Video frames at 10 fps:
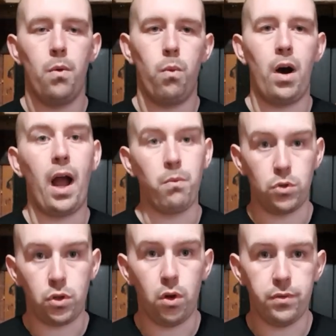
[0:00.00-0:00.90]
what I
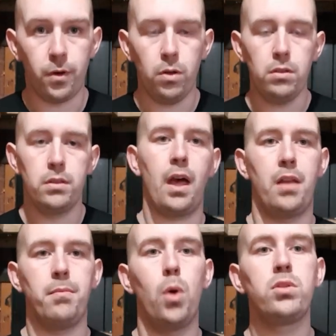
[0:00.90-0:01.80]
would go for,
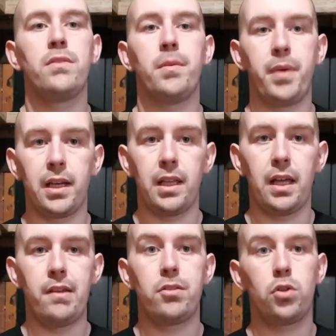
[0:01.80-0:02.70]
and most of the bigger
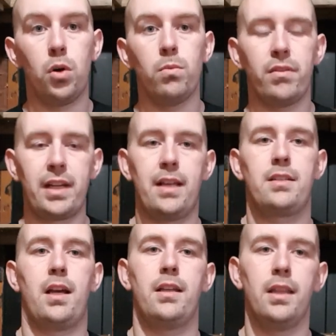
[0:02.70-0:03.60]
lathes come with
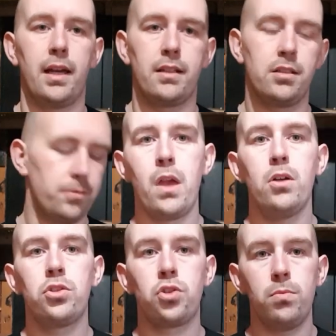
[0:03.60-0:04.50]
cast iron legs.
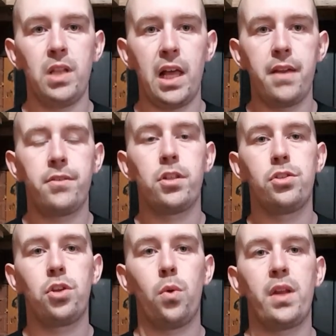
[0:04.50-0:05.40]
Some lathes
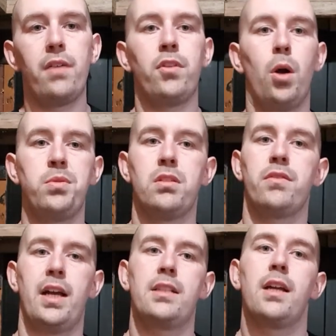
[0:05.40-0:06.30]
don't have the option
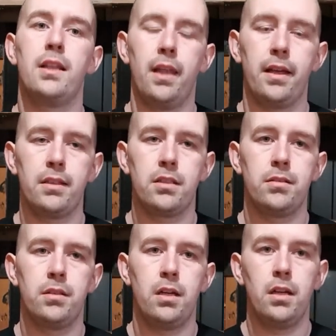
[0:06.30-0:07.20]
of cast iron legs.
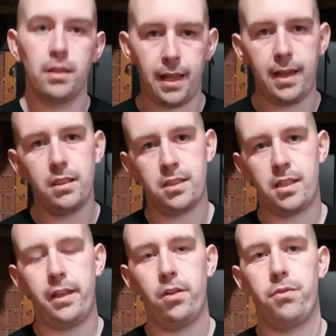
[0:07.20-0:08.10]
Like the
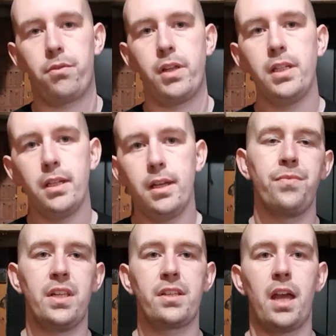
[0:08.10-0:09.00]
CL3,
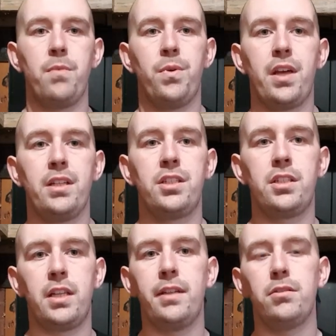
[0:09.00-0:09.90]
this came with a
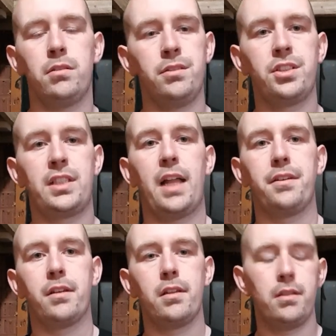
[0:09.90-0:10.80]
steel
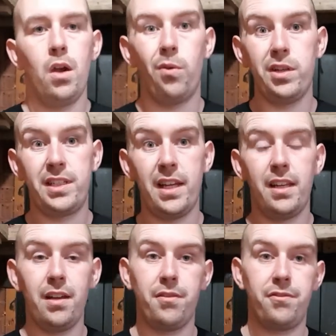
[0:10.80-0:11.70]
stand, which
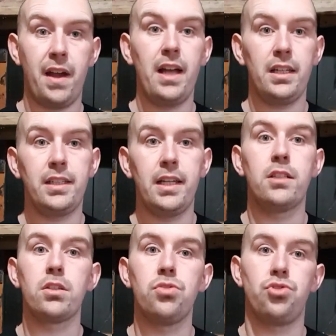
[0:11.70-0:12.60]
did a fairly
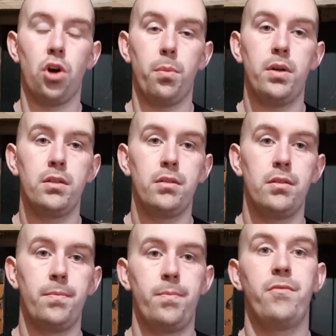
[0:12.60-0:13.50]
decent job
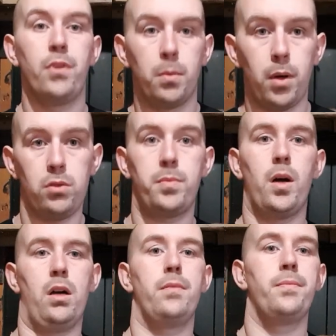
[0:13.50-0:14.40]
for the most
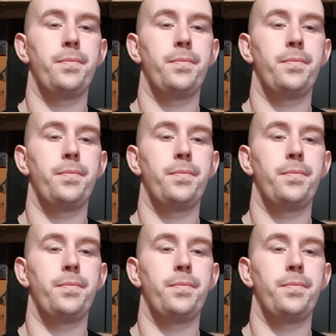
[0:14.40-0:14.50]
part.